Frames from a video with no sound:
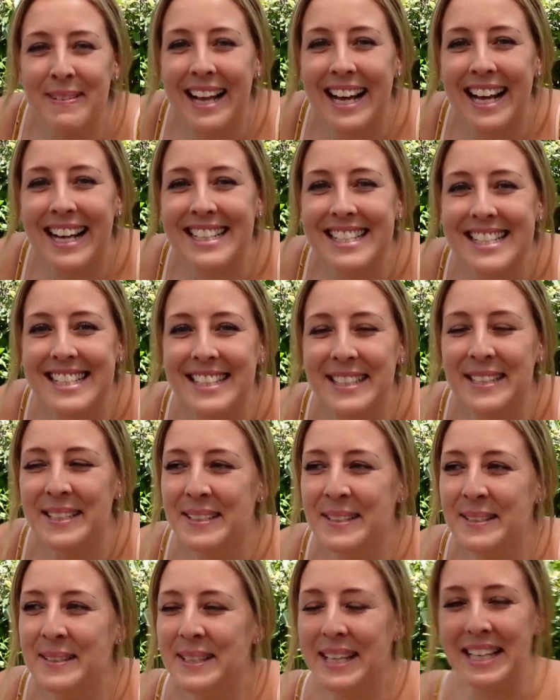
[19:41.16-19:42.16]
planned
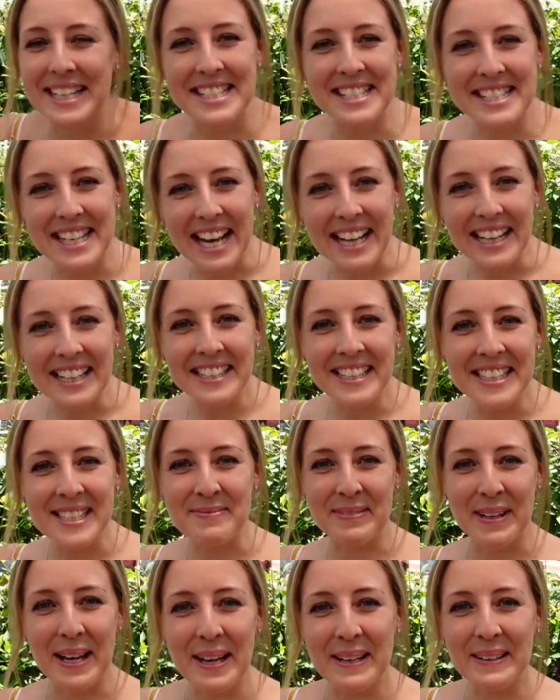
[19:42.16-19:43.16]
to get a salad
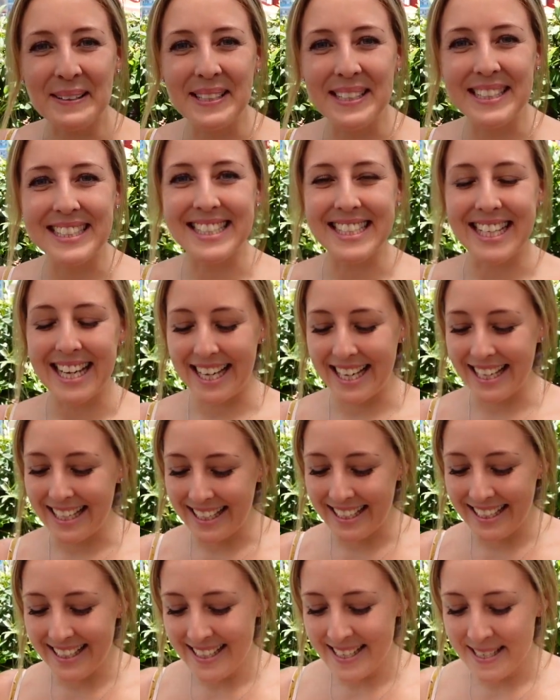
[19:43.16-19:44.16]
and be healthy
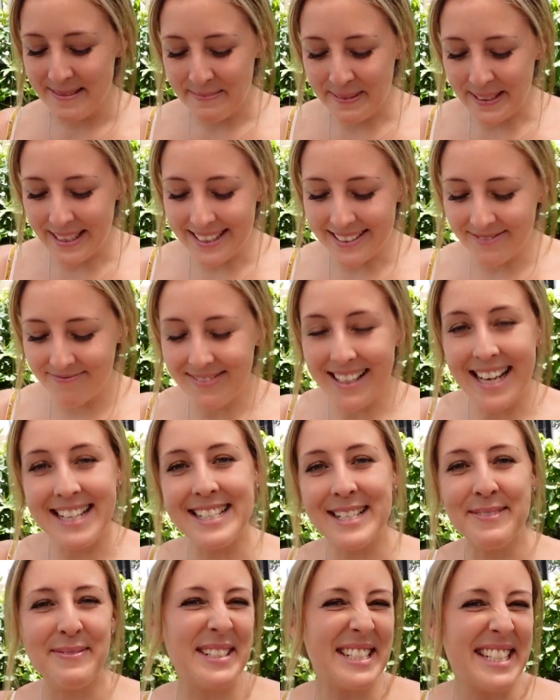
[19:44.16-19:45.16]
today, but
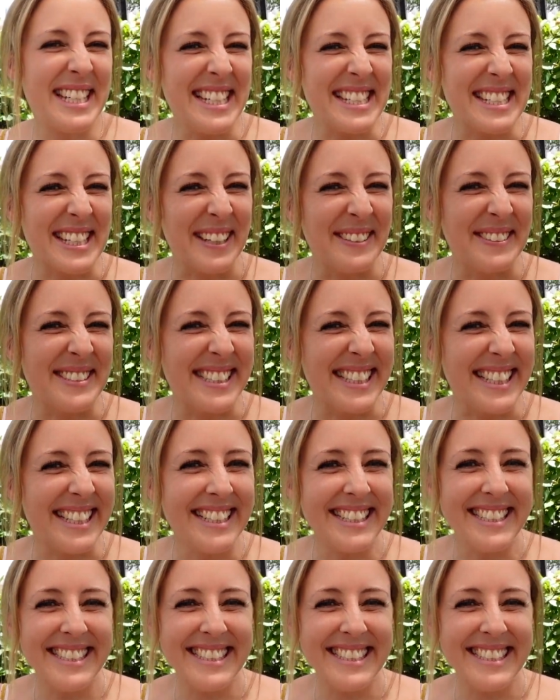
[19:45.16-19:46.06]
ended up with a cheese toasty.